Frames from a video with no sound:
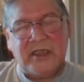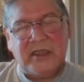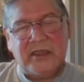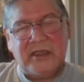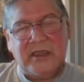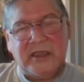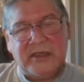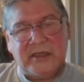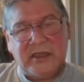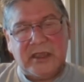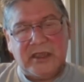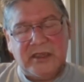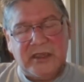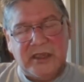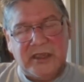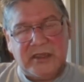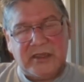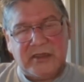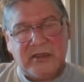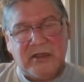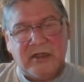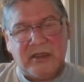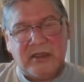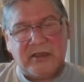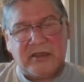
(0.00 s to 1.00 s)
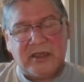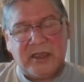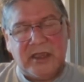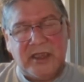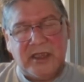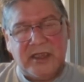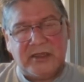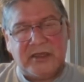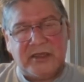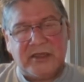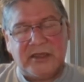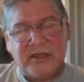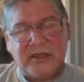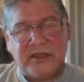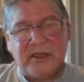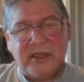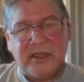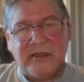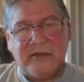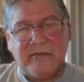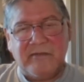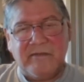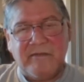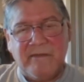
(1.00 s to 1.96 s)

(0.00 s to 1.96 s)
These these constellations uh,